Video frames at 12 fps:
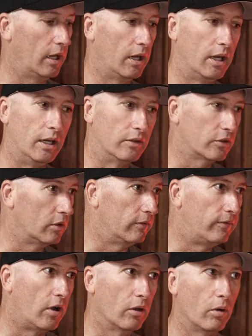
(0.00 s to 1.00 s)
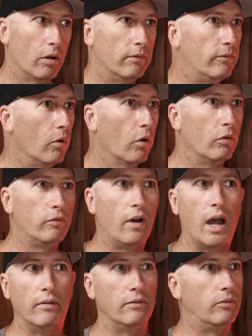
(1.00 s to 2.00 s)
and it's going to fall around
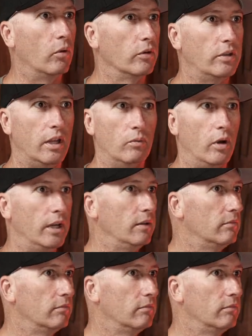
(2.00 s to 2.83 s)
405 to 410 weight.